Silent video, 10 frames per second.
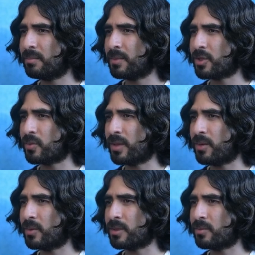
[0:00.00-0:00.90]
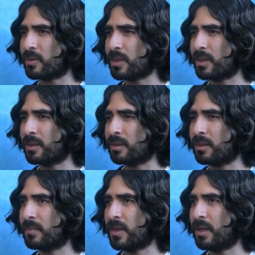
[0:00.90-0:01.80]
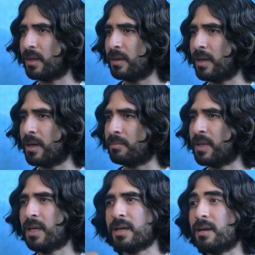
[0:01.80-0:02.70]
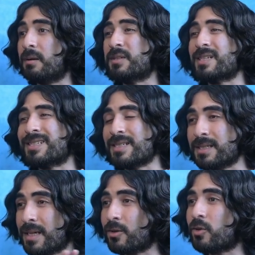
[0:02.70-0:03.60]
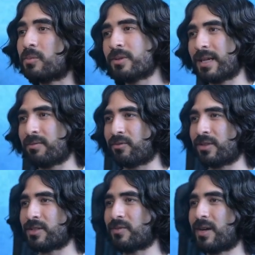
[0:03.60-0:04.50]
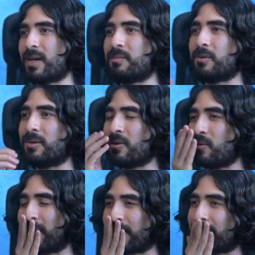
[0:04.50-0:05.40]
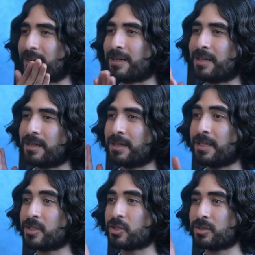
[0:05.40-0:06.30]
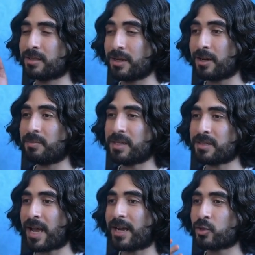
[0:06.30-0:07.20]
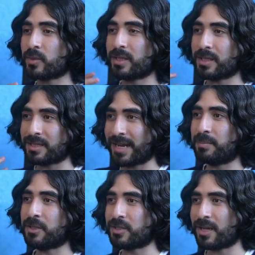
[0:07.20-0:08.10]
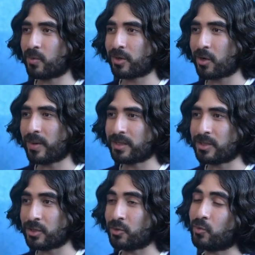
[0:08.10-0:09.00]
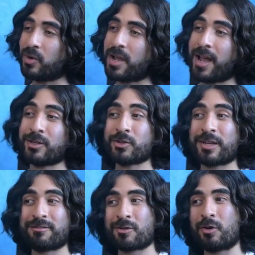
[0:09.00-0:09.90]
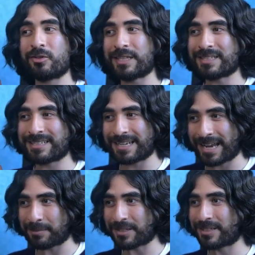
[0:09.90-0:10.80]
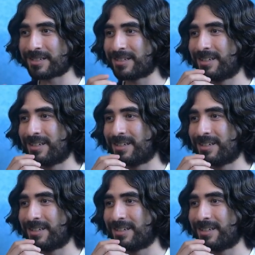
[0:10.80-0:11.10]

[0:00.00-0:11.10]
Not sure why that wasn't working. Yeah, num. Num is a terrible name for this variable. Oh my god. This num is actually the damage that we're going to do. I should have called this damage.